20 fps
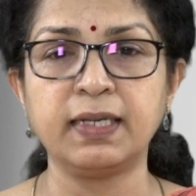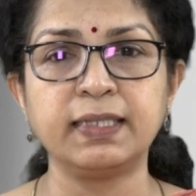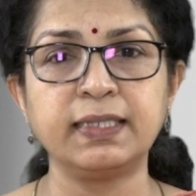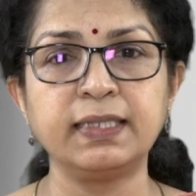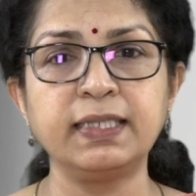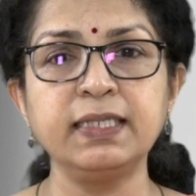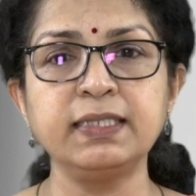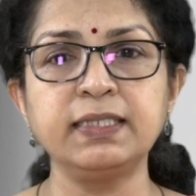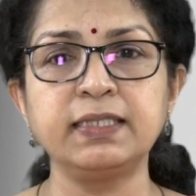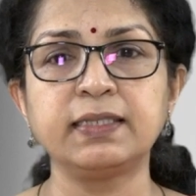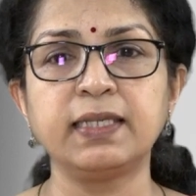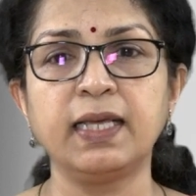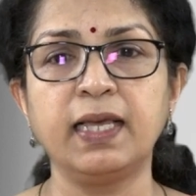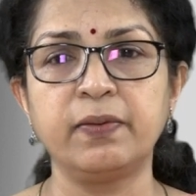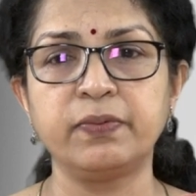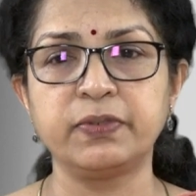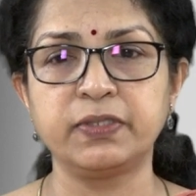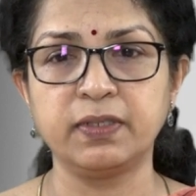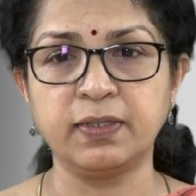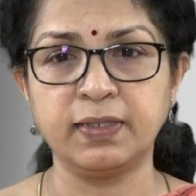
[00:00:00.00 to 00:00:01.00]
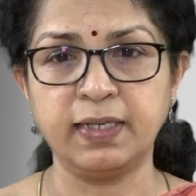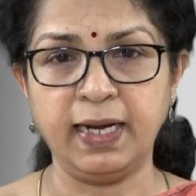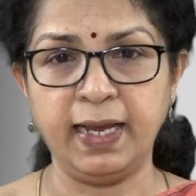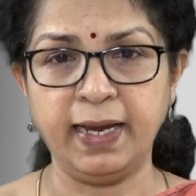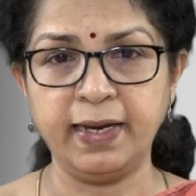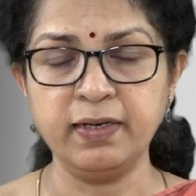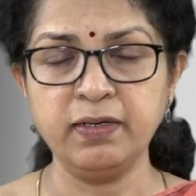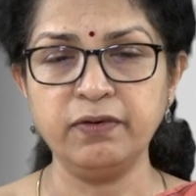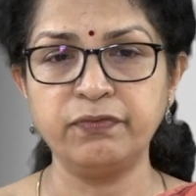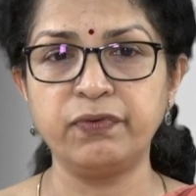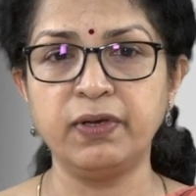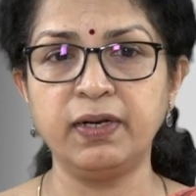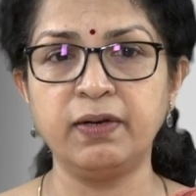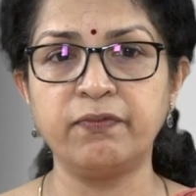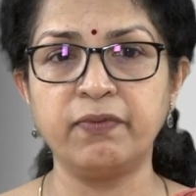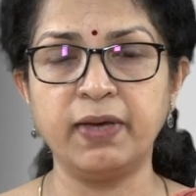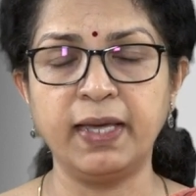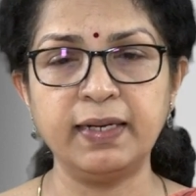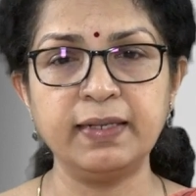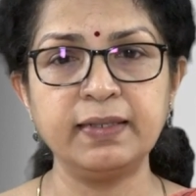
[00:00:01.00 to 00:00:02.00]
This helps the client feel
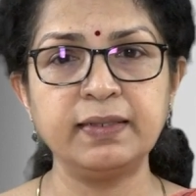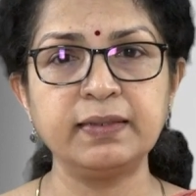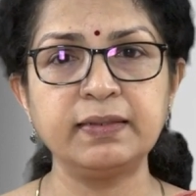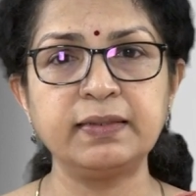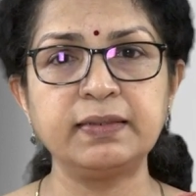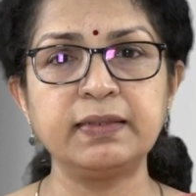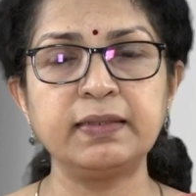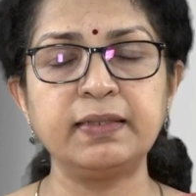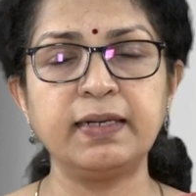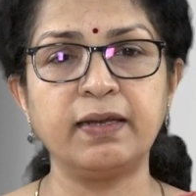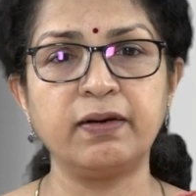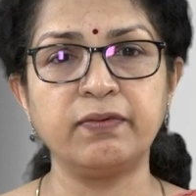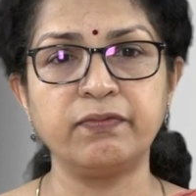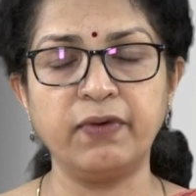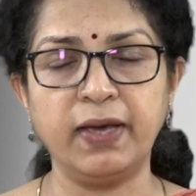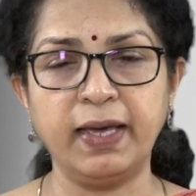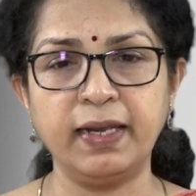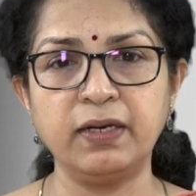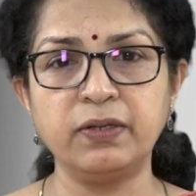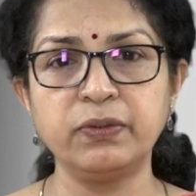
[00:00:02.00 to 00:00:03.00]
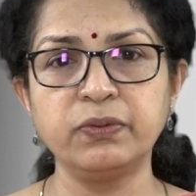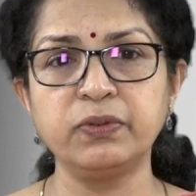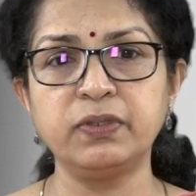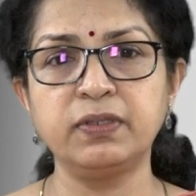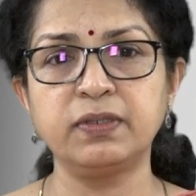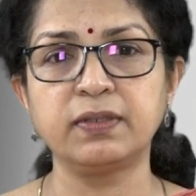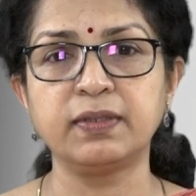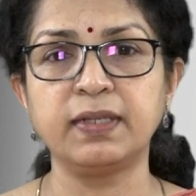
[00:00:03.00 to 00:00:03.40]
validated and valued,